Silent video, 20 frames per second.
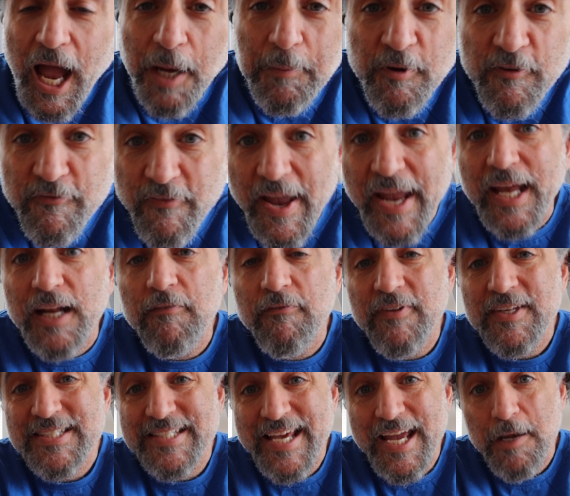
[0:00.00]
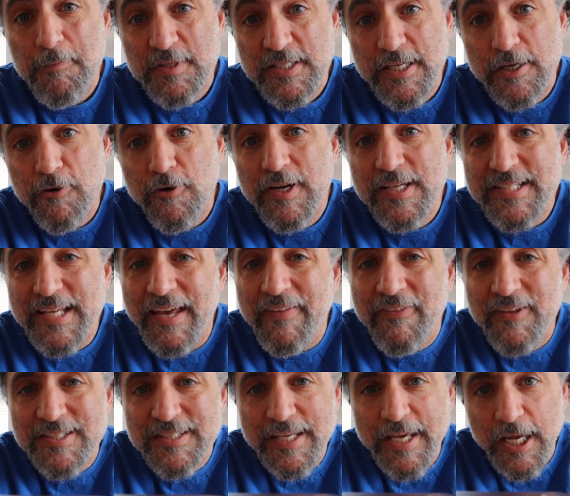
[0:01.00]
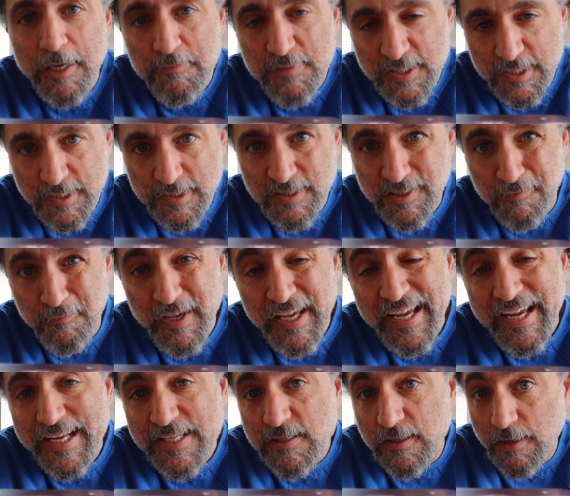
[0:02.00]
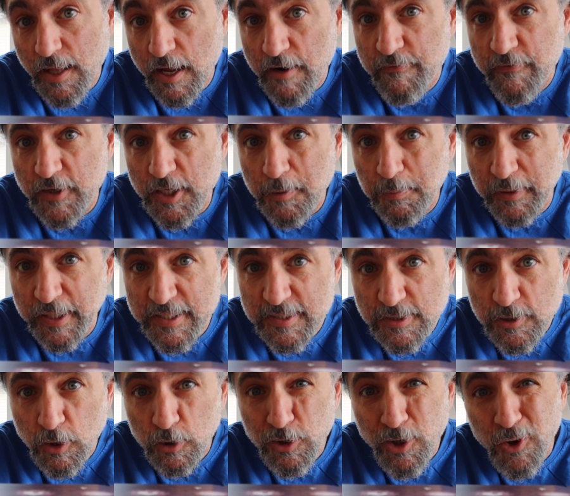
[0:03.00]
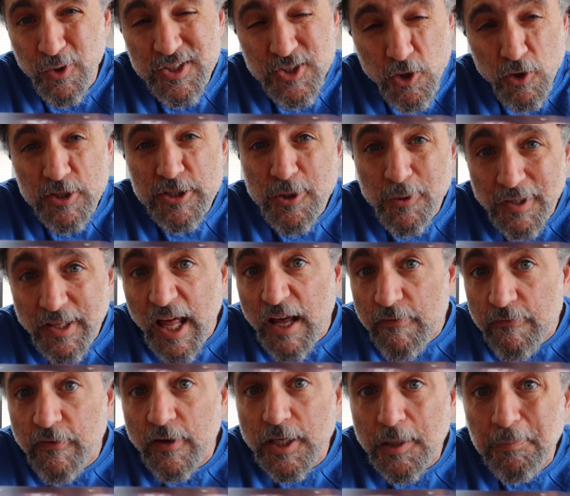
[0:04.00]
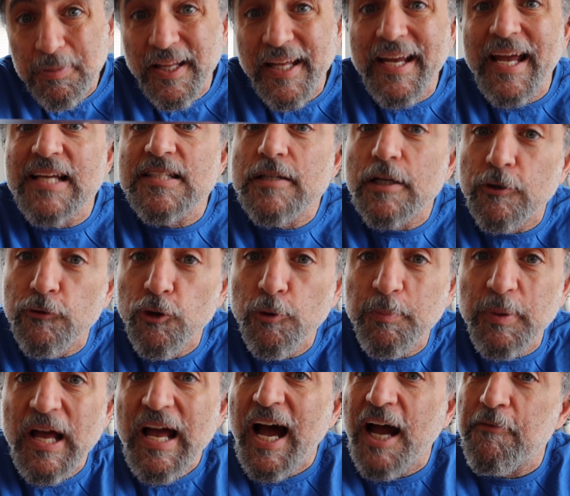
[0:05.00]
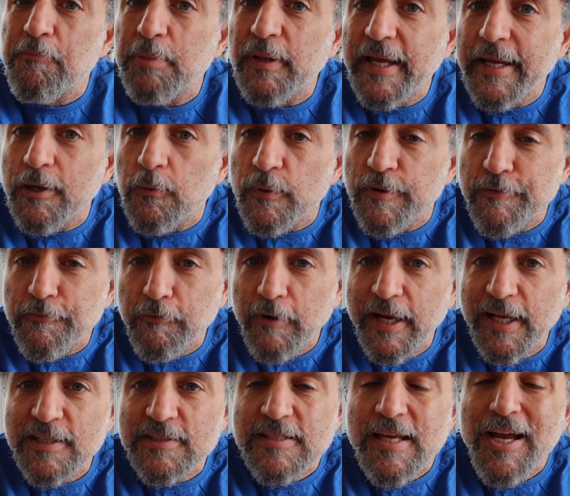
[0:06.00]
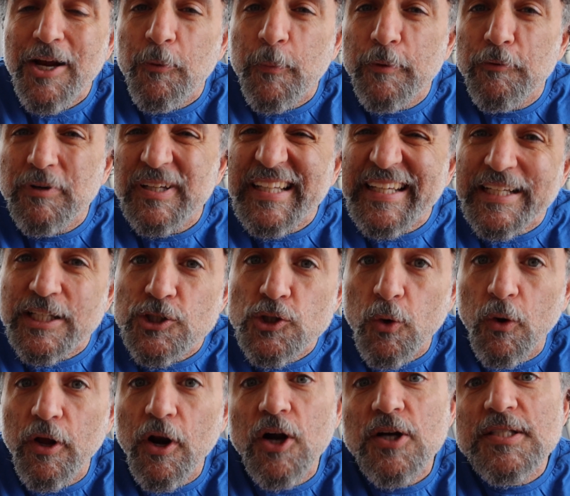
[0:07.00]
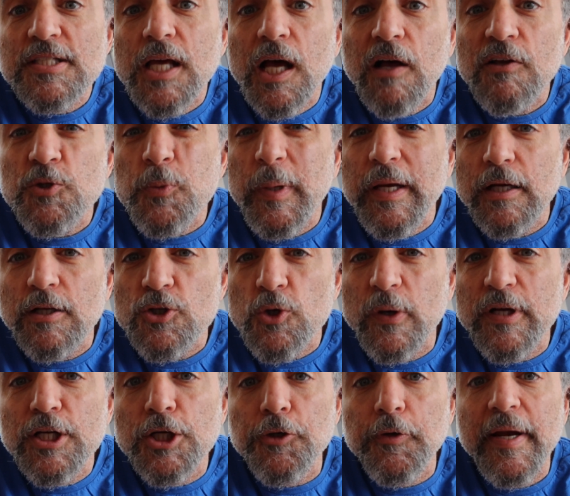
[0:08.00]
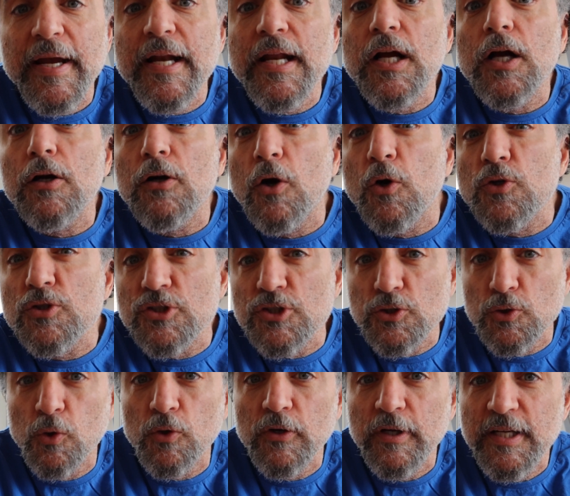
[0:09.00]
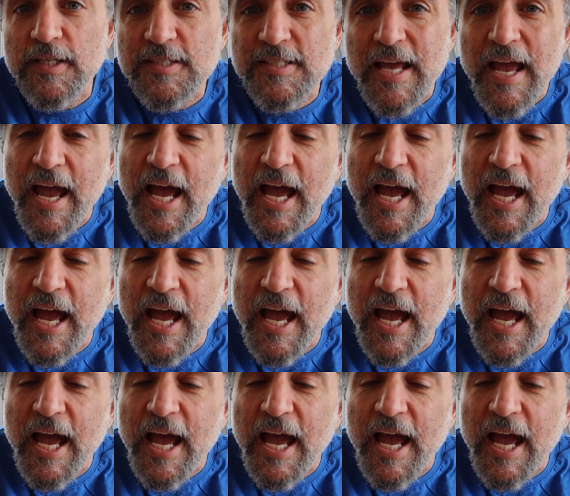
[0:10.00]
I'm a fan of this game series and this game system. It's a lot of fun to play solo. It's also a lot of fun to play as a group. I've played it with friends. We really enjoyed ourselves. We enjoyed creating our own stories